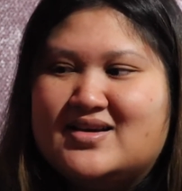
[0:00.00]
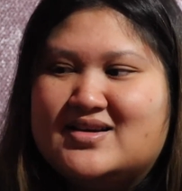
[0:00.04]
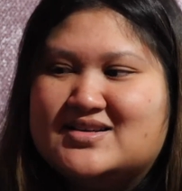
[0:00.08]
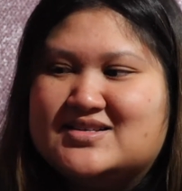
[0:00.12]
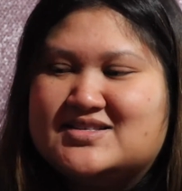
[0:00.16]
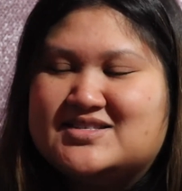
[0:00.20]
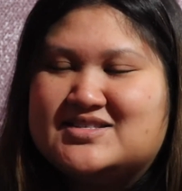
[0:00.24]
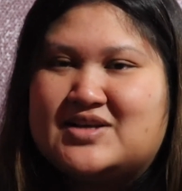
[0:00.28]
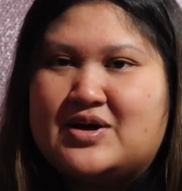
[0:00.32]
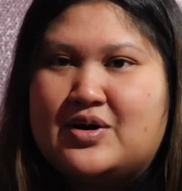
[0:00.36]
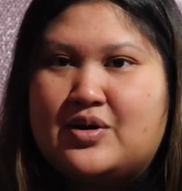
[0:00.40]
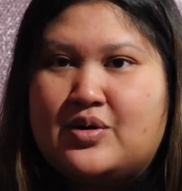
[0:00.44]

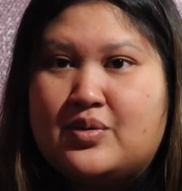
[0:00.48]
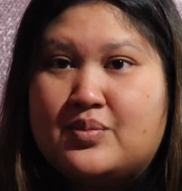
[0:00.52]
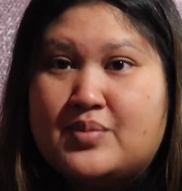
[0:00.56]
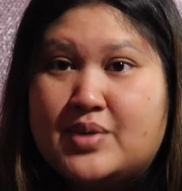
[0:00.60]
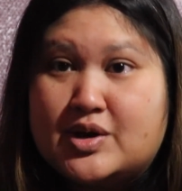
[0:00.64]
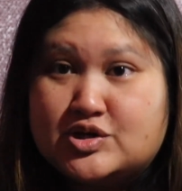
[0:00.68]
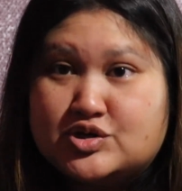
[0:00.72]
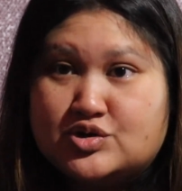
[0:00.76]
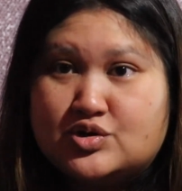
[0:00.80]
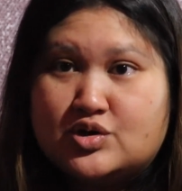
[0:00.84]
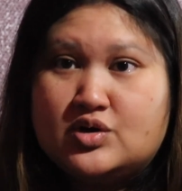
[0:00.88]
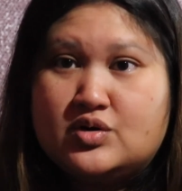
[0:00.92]
So
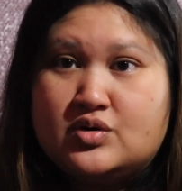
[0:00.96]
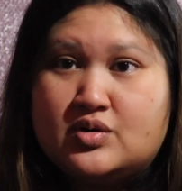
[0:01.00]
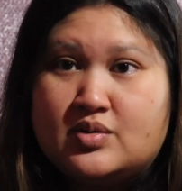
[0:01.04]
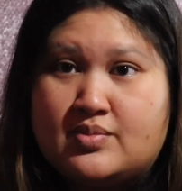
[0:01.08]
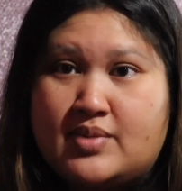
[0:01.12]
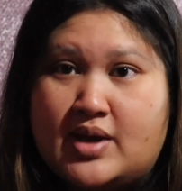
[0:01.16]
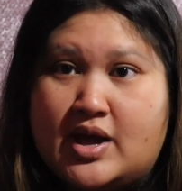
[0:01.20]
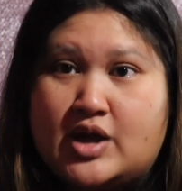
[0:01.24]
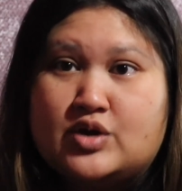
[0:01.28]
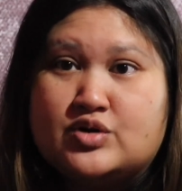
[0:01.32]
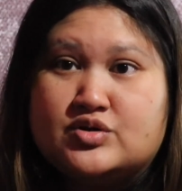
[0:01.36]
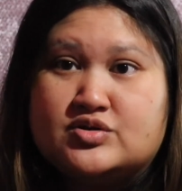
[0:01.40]
make sure you
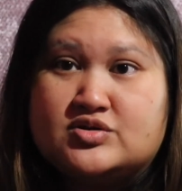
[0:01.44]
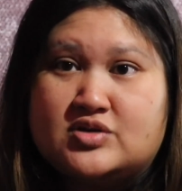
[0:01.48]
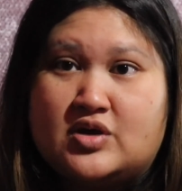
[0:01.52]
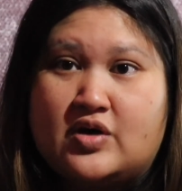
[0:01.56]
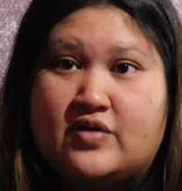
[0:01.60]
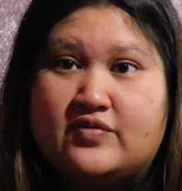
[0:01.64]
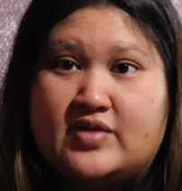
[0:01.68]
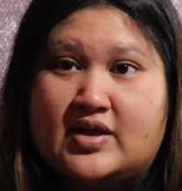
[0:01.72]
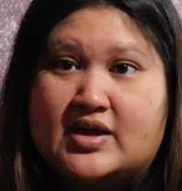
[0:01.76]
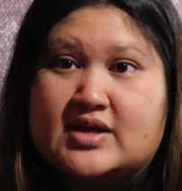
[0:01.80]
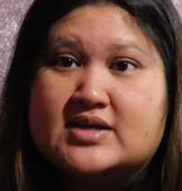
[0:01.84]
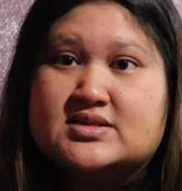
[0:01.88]
remind
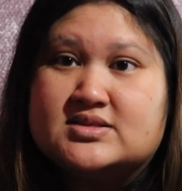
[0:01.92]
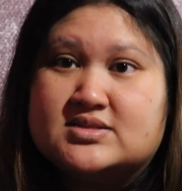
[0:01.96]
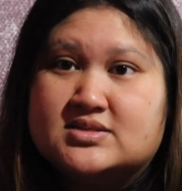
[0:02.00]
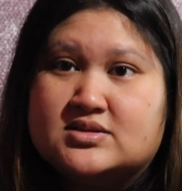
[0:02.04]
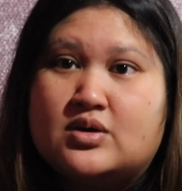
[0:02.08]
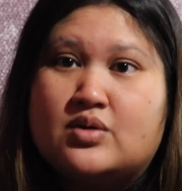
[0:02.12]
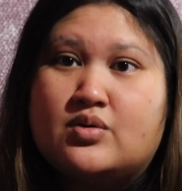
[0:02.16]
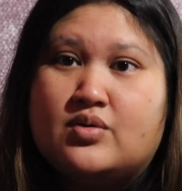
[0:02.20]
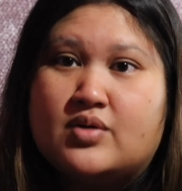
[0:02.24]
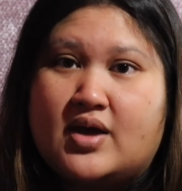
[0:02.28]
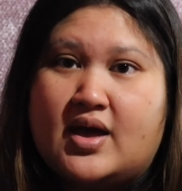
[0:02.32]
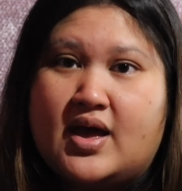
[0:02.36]
yourself that it's
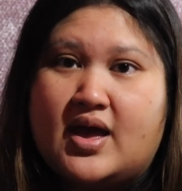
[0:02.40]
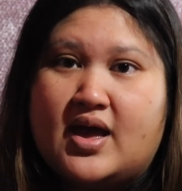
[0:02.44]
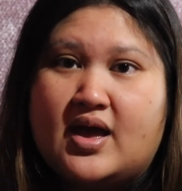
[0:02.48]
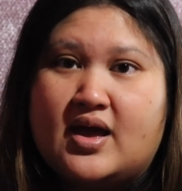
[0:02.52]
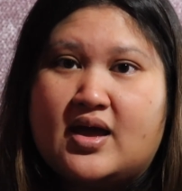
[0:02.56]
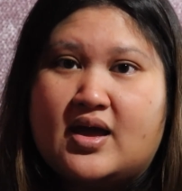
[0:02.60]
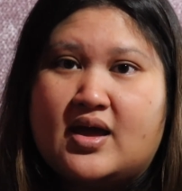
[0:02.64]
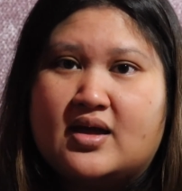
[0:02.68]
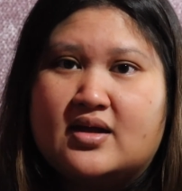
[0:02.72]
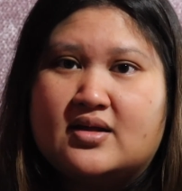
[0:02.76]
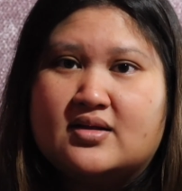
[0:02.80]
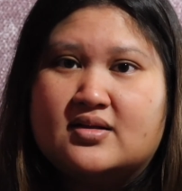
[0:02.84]

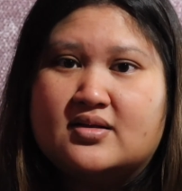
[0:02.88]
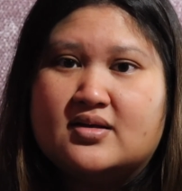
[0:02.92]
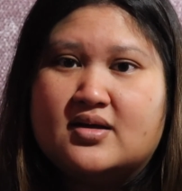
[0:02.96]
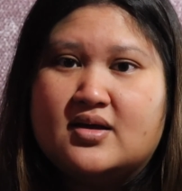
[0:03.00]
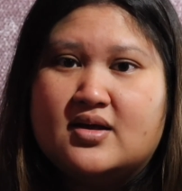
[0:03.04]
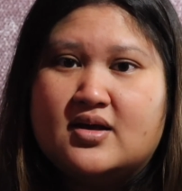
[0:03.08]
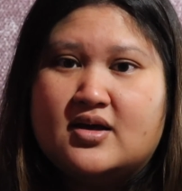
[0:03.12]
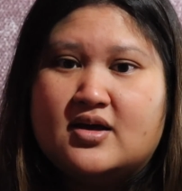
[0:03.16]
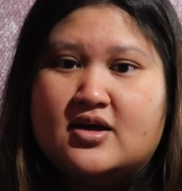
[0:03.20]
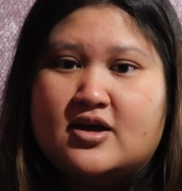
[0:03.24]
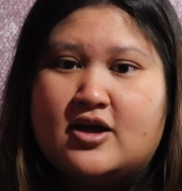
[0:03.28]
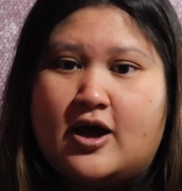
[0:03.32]
okay, and
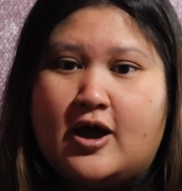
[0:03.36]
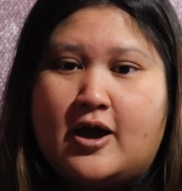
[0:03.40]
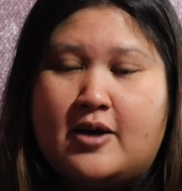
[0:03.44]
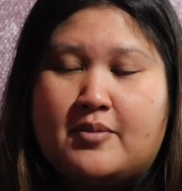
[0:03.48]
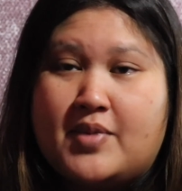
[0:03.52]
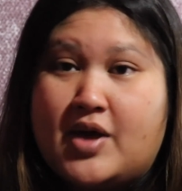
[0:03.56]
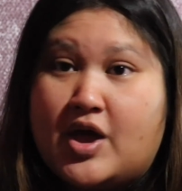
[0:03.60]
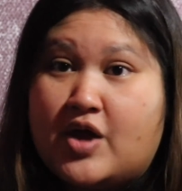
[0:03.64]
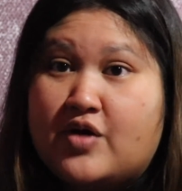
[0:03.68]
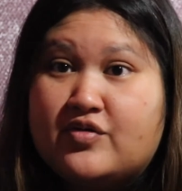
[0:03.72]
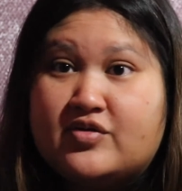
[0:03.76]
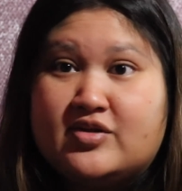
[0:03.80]

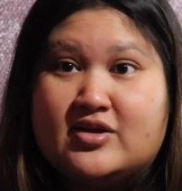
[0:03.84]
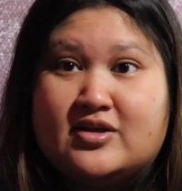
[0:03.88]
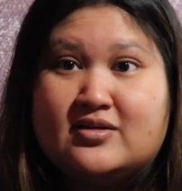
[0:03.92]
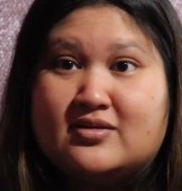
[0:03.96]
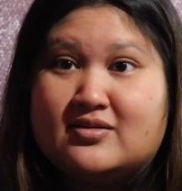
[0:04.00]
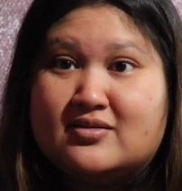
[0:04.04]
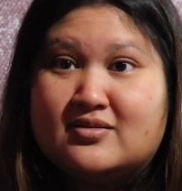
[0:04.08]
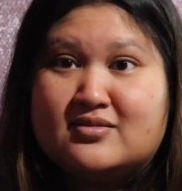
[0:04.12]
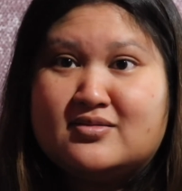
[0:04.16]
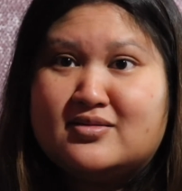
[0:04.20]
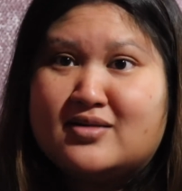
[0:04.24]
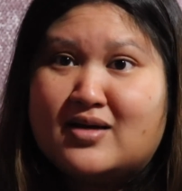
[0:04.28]
um,
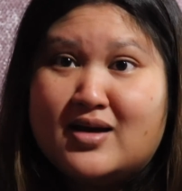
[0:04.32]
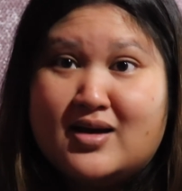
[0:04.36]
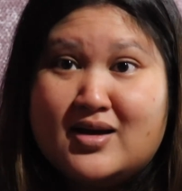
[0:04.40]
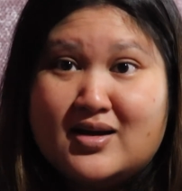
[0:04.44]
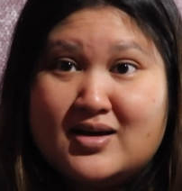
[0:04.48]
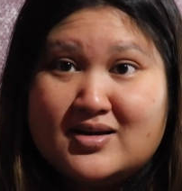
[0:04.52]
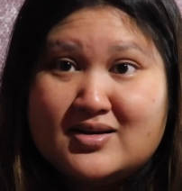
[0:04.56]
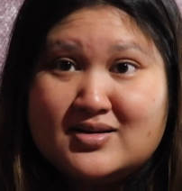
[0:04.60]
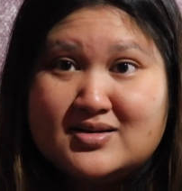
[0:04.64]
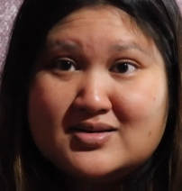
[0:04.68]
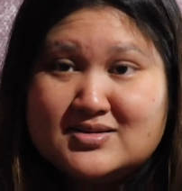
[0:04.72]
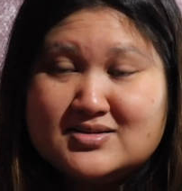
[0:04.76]
everything
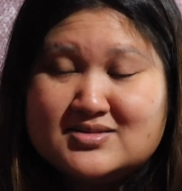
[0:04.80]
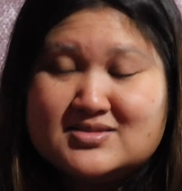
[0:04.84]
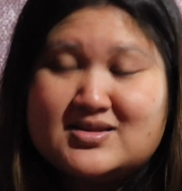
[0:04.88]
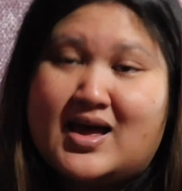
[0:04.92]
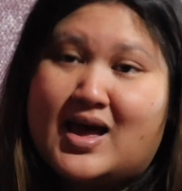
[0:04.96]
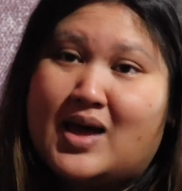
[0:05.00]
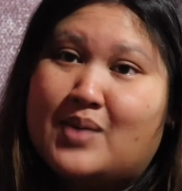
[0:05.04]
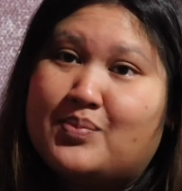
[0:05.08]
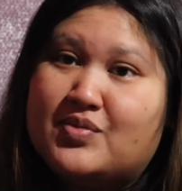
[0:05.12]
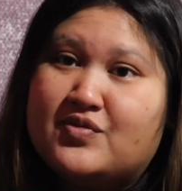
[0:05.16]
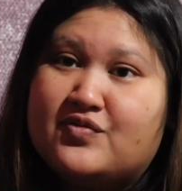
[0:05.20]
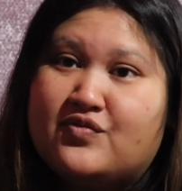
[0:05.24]
does
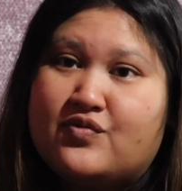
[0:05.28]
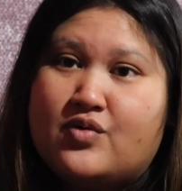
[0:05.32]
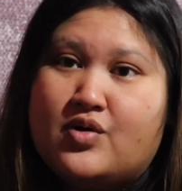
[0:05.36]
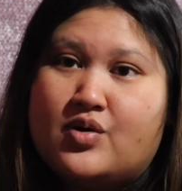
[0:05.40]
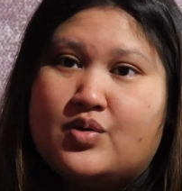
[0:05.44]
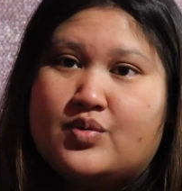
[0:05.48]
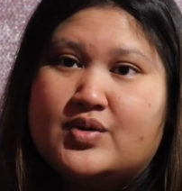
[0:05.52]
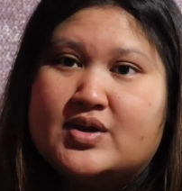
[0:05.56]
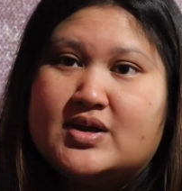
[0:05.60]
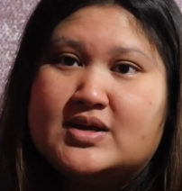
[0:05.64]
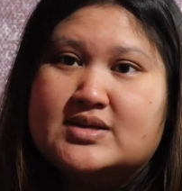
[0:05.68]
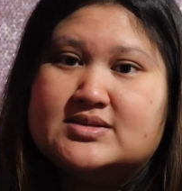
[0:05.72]
happen for
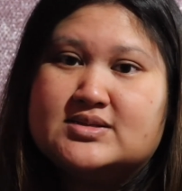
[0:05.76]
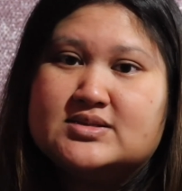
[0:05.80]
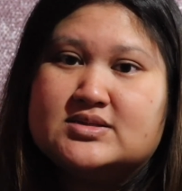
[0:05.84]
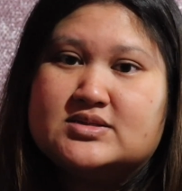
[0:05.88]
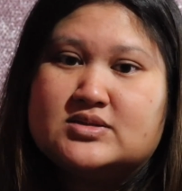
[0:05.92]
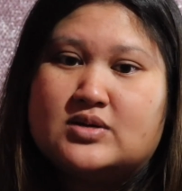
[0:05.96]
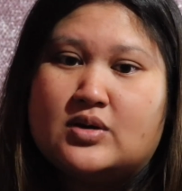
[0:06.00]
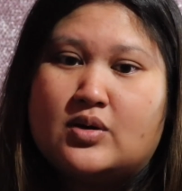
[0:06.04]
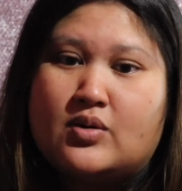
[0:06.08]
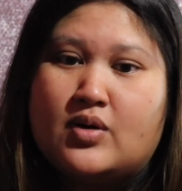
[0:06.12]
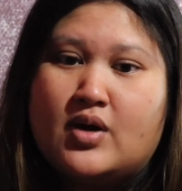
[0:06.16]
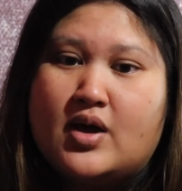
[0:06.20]
a reason.
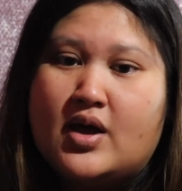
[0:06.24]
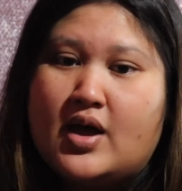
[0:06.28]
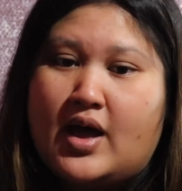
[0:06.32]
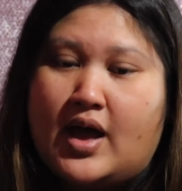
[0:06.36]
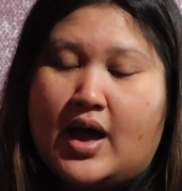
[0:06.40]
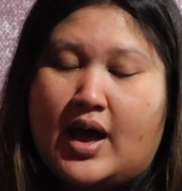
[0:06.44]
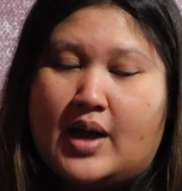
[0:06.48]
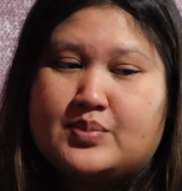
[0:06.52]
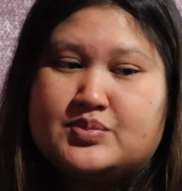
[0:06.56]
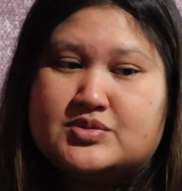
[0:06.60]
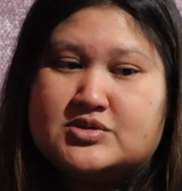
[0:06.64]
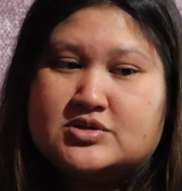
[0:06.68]
So
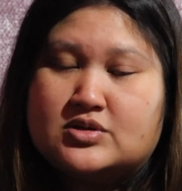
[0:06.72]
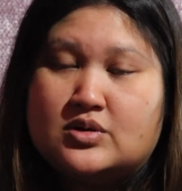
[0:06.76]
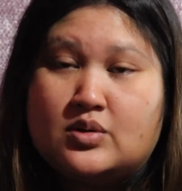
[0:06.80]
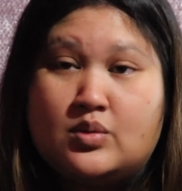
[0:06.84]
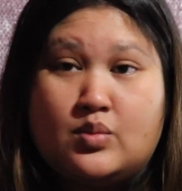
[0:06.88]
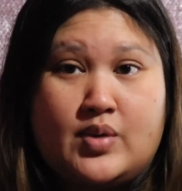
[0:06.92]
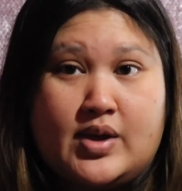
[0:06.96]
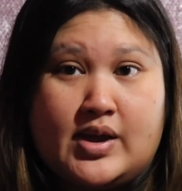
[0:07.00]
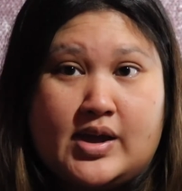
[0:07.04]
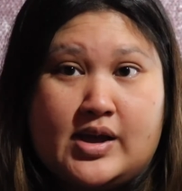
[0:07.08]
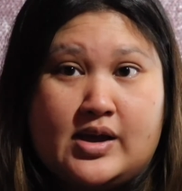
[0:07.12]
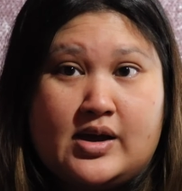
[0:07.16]
I'm still
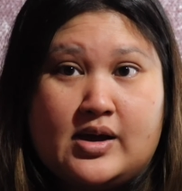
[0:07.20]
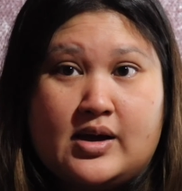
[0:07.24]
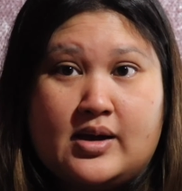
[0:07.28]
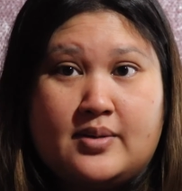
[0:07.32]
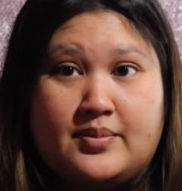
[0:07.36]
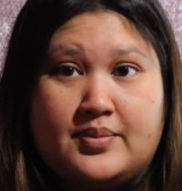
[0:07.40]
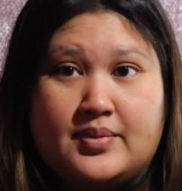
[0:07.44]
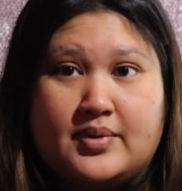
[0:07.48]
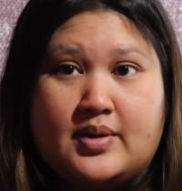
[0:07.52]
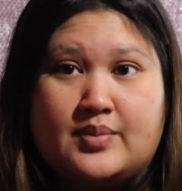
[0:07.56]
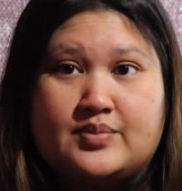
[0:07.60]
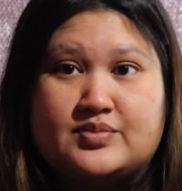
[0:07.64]
waking up.